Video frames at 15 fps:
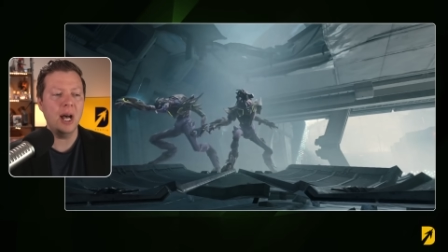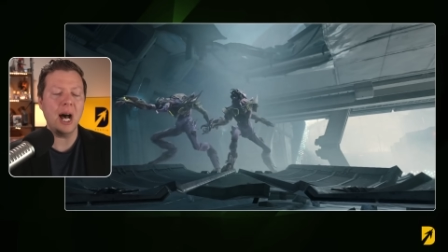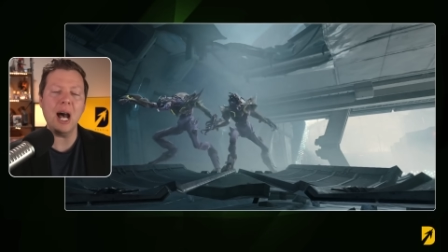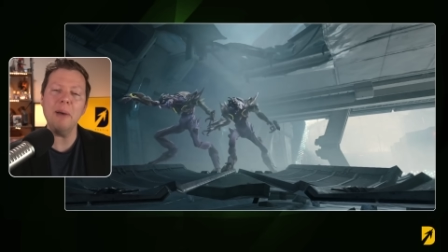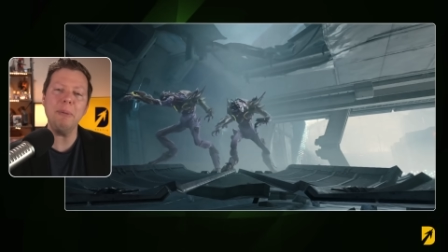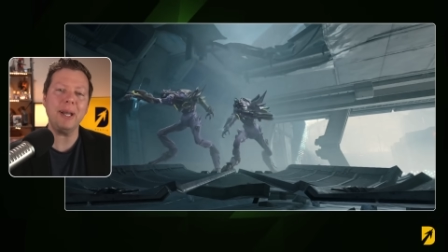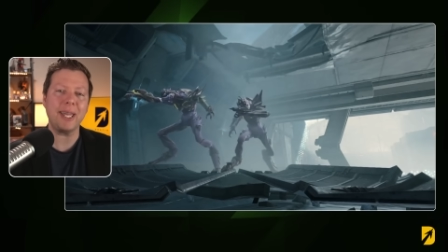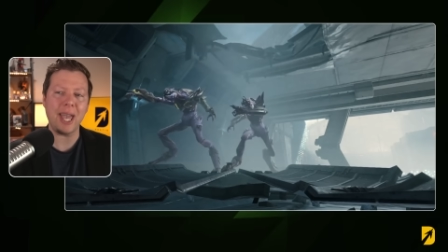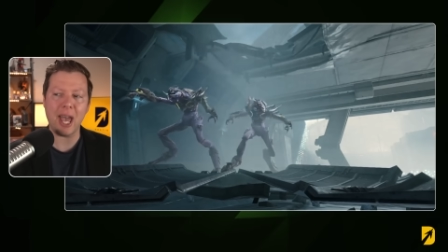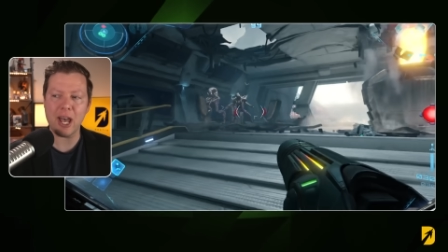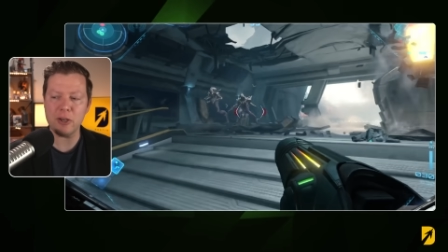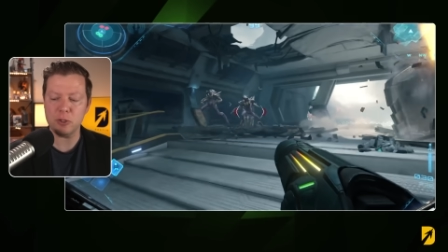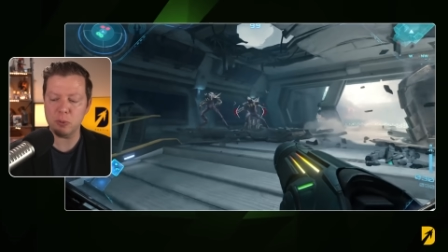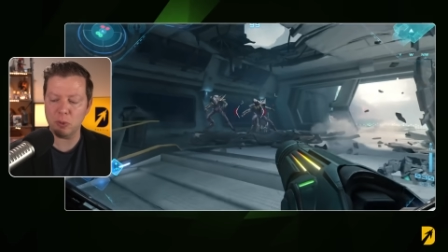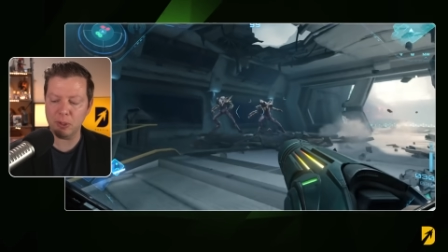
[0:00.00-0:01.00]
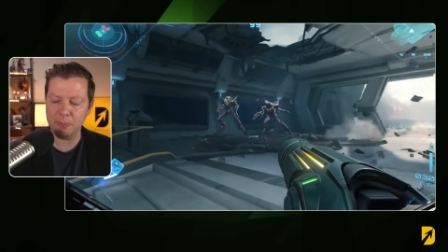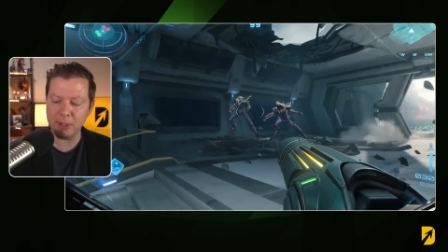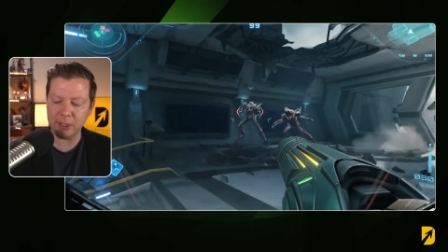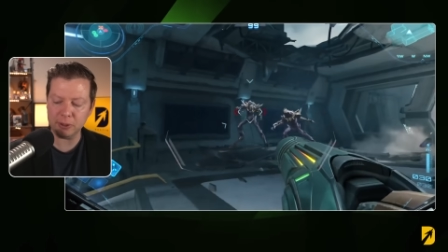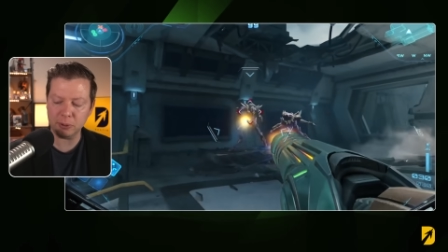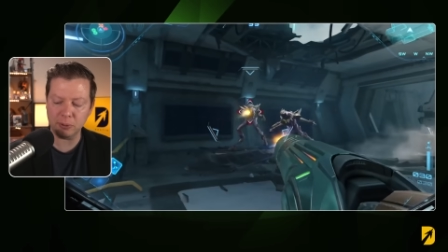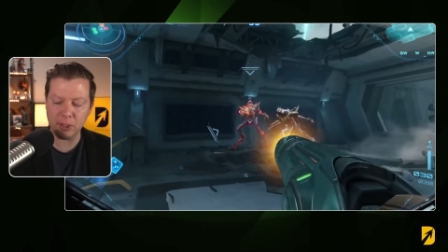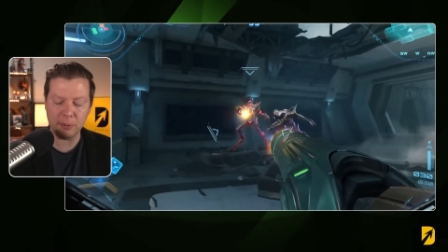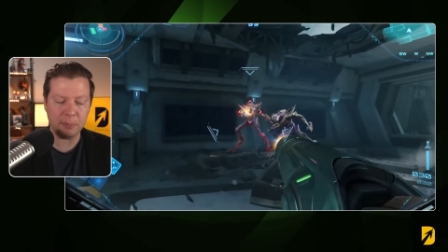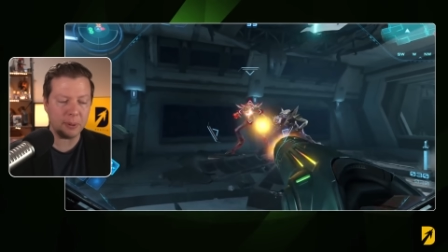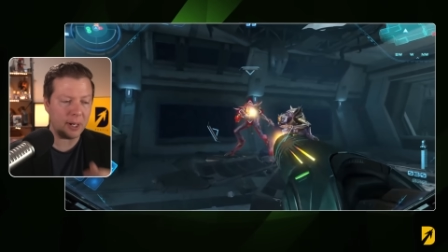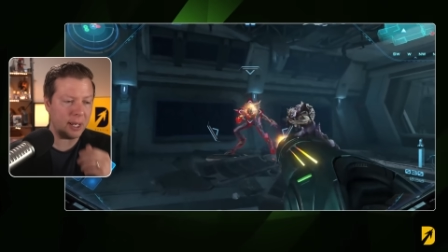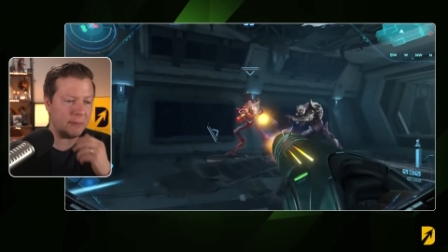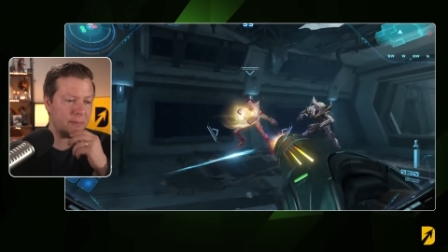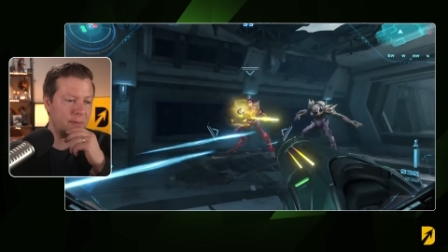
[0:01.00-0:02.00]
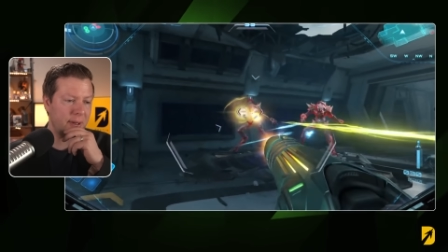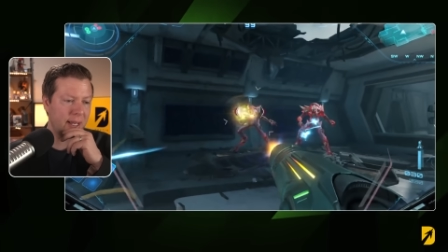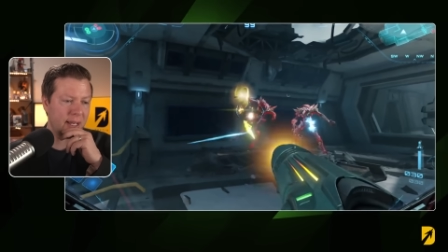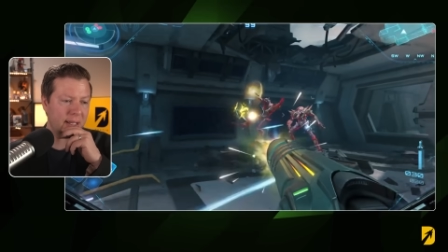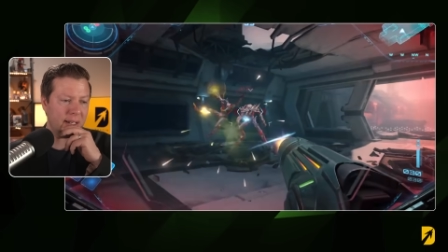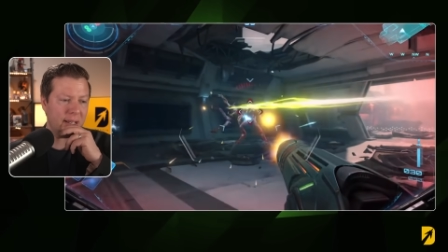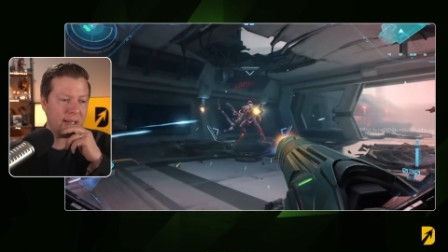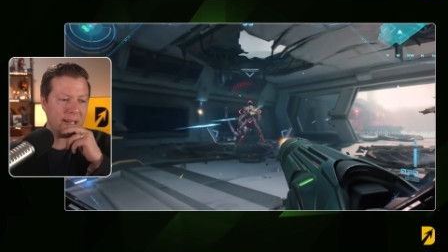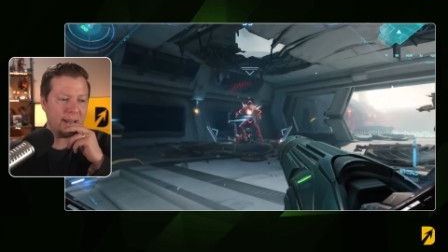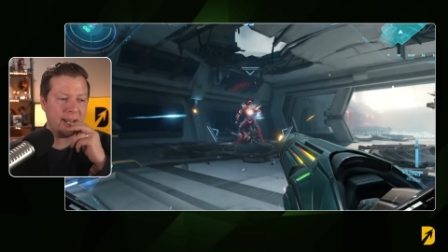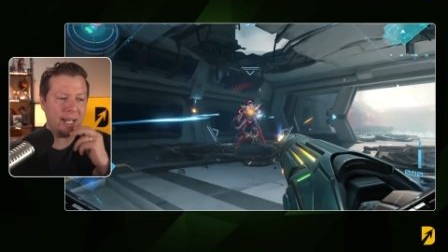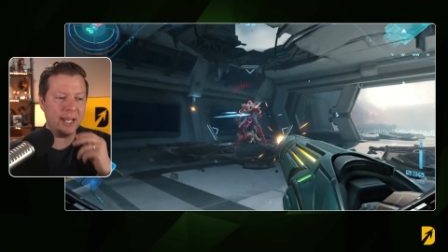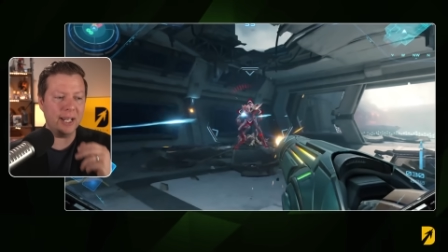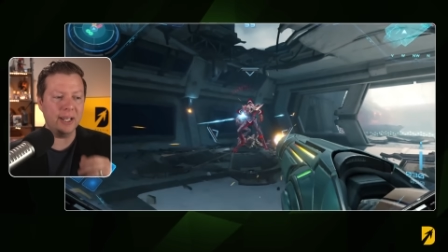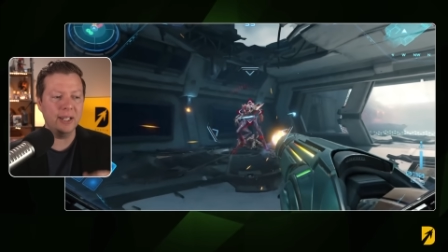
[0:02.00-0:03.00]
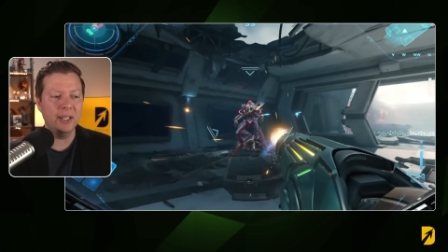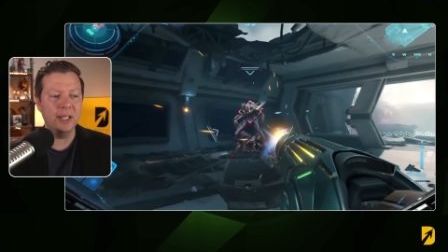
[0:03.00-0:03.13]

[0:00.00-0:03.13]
i'm a casual metroid prime fan uh,